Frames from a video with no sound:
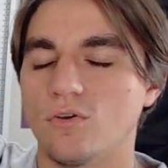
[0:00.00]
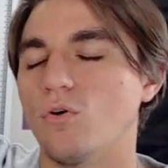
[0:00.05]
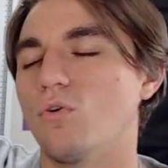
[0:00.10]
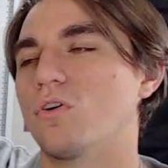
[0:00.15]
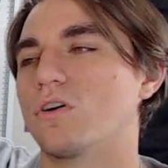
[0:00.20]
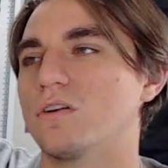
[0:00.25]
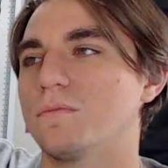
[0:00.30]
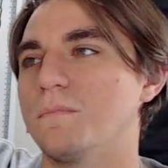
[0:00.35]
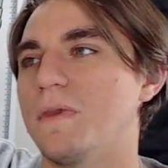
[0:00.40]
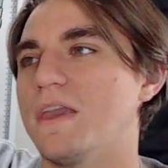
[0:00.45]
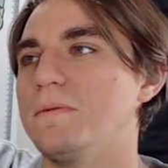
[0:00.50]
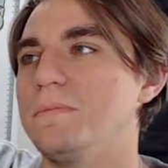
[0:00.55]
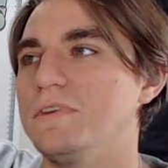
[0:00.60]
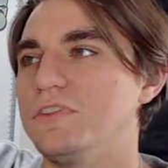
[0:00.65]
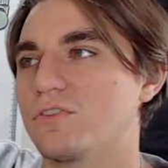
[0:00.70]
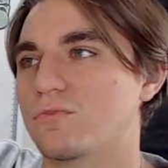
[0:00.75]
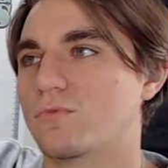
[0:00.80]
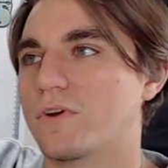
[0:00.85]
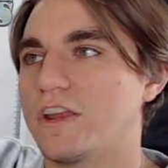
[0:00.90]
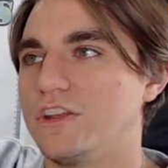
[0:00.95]
Or maybe
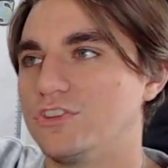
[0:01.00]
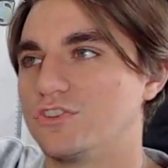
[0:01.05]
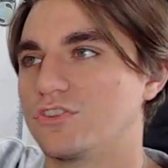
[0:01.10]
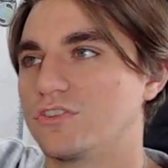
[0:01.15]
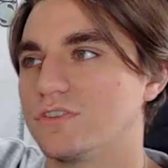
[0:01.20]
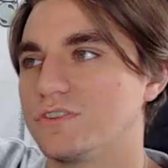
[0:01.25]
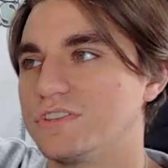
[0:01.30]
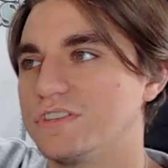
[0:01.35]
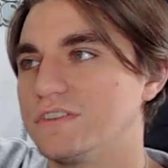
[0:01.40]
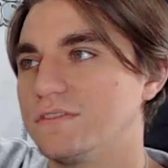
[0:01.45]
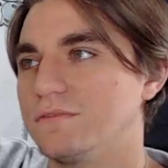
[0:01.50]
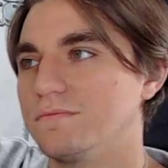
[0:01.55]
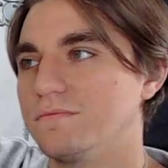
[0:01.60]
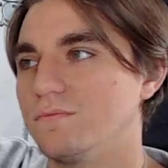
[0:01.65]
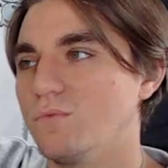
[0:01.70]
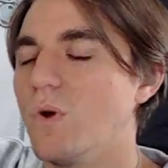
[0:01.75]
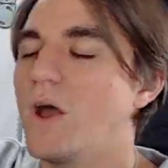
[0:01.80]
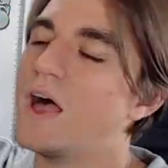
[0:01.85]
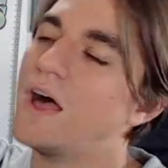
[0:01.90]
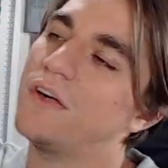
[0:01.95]
the Rangers.
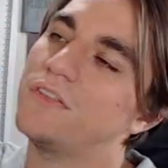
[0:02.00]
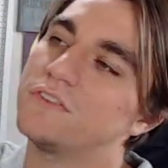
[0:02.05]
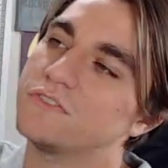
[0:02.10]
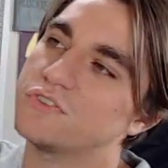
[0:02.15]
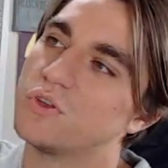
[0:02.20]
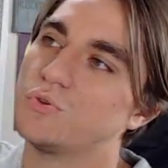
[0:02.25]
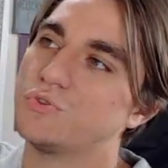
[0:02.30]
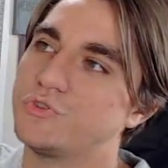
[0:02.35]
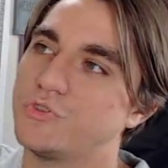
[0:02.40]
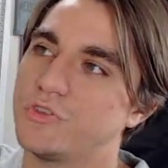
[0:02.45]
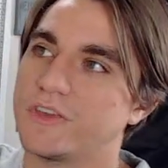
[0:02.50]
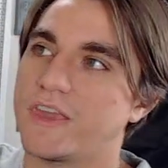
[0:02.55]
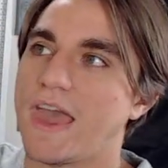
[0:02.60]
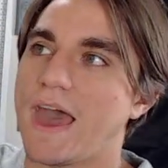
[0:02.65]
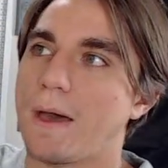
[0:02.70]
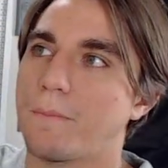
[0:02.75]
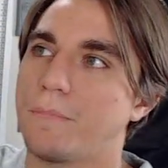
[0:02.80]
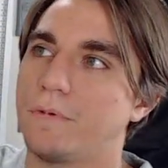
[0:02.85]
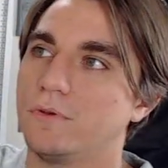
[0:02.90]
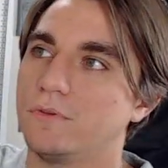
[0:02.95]
Well, there's also the
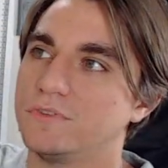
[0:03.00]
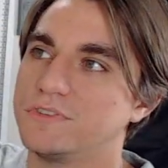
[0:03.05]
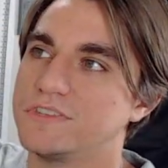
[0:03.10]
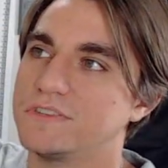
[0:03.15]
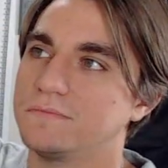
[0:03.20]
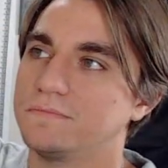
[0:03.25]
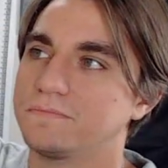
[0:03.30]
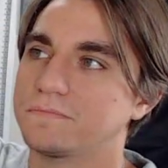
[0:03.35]
Capitals.